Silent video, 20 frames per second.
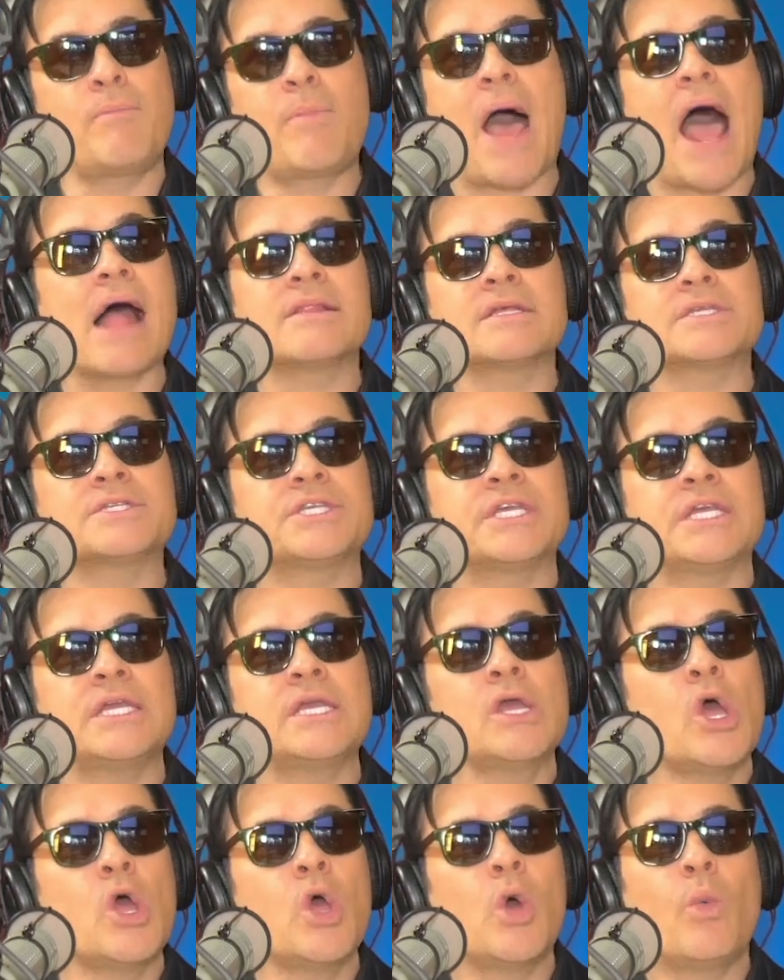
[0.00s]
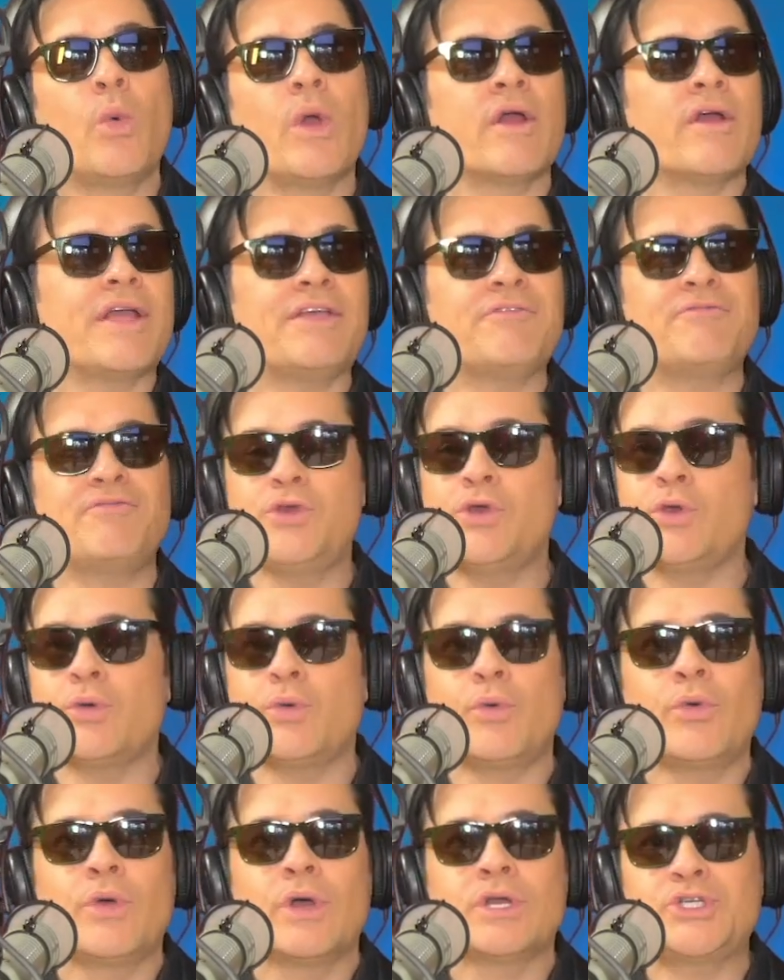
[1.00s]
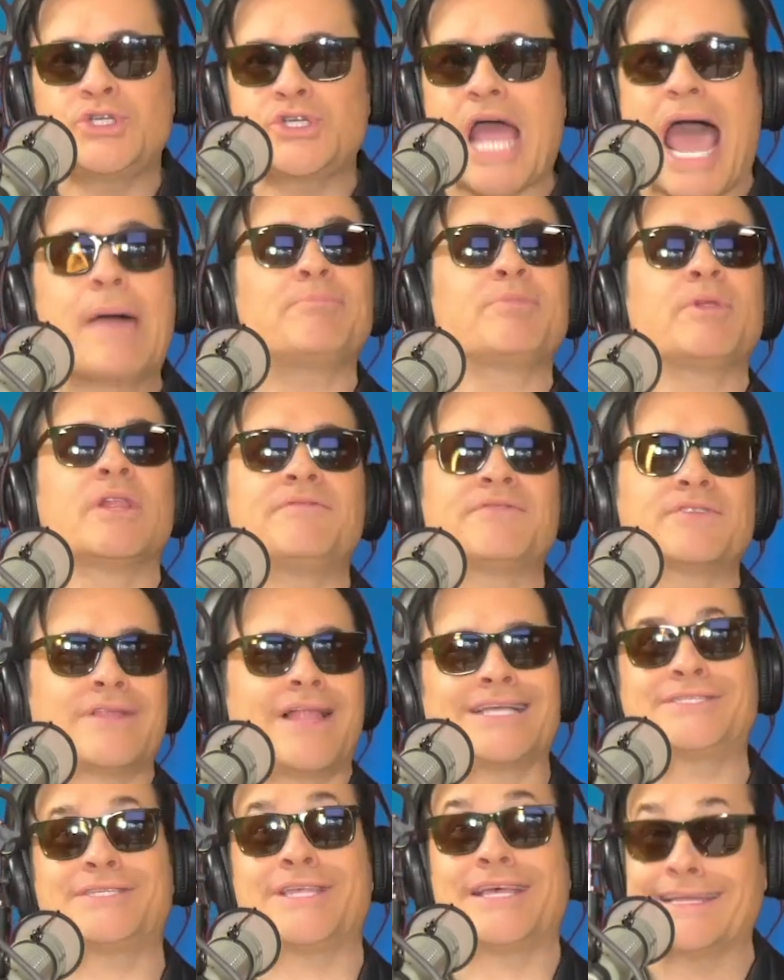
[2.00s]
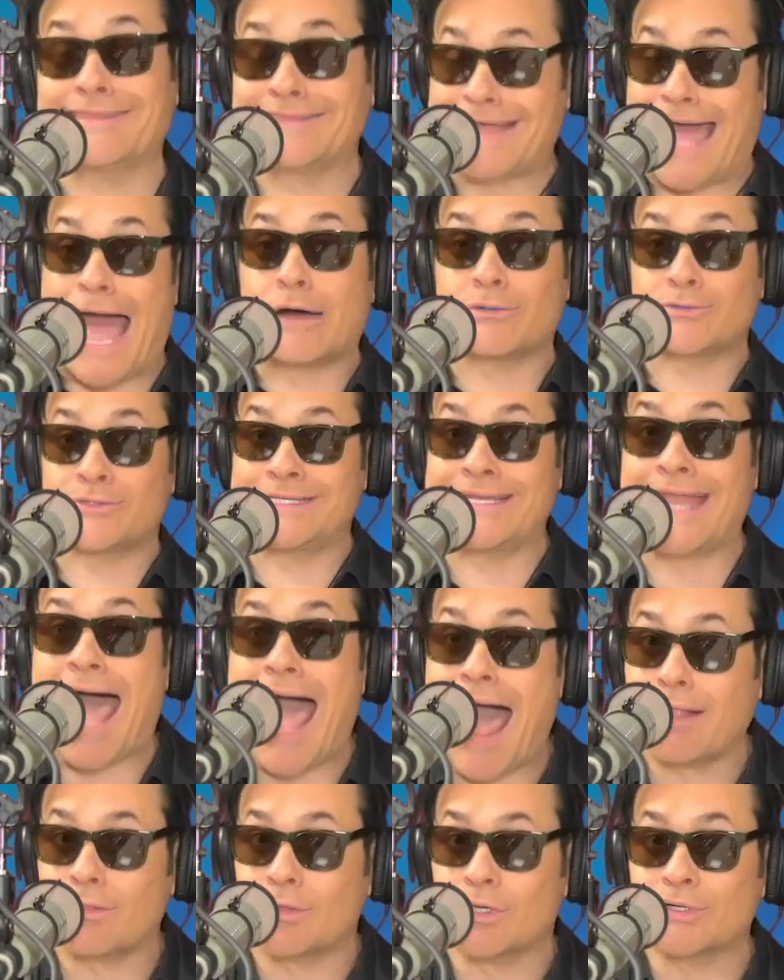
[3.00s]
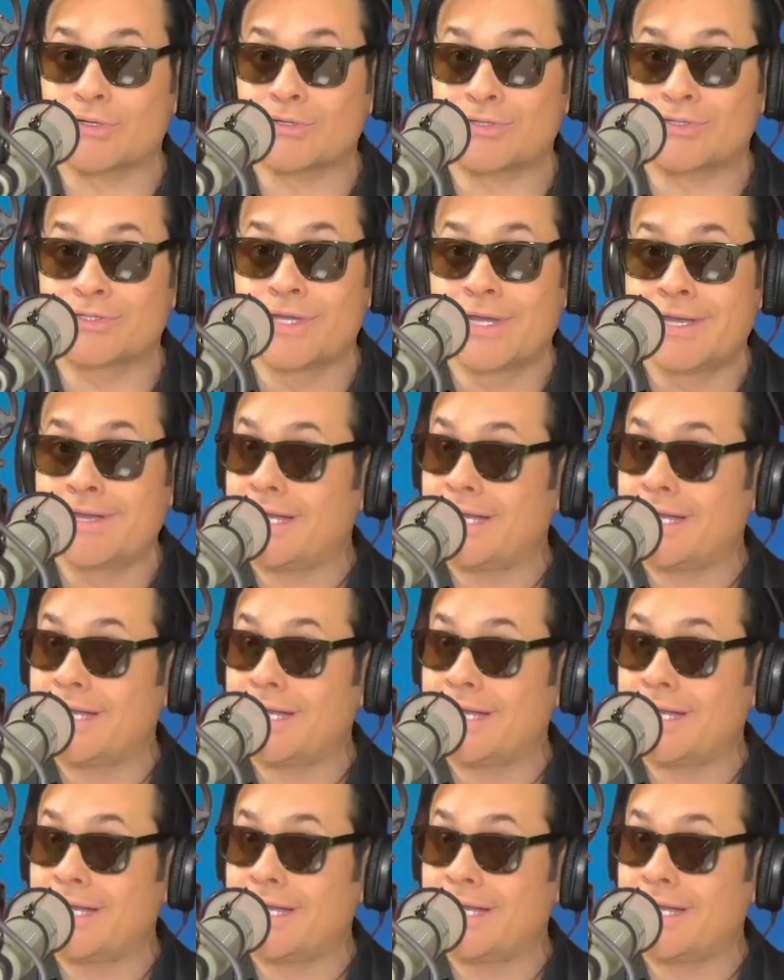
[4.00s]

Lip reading: policy where if you shoplift less than $1,000,